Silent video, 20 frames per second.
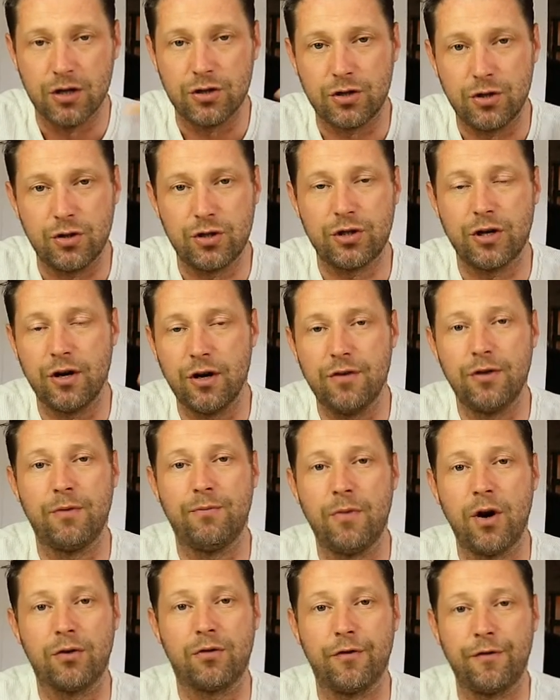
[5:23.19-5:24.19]
to turn the
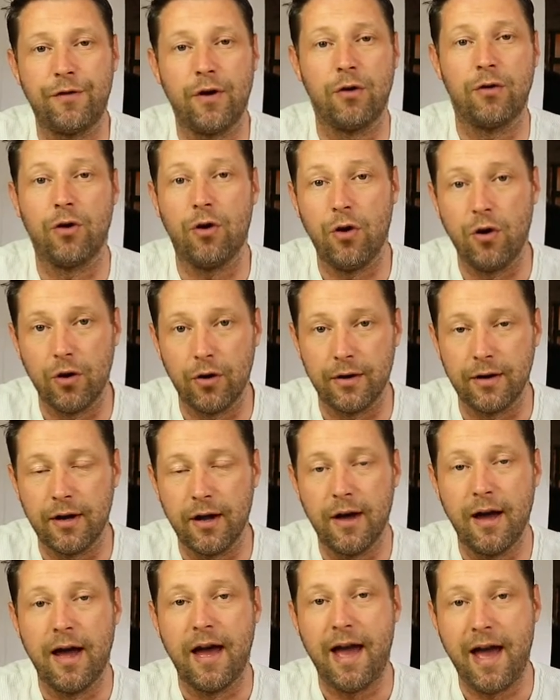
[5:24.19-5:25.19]
microphone
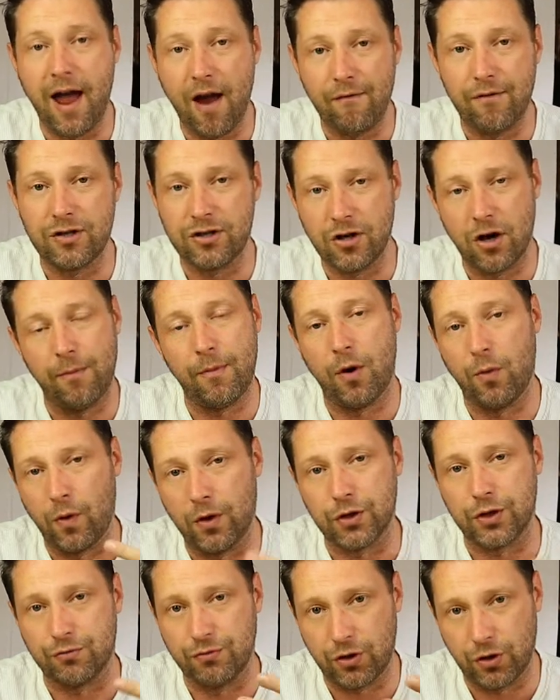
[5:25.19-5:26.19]
on every time I
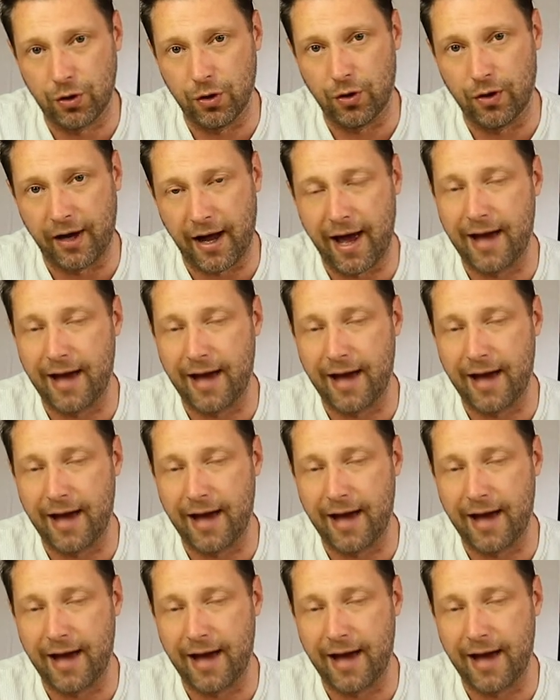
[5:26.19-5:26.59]
want to record.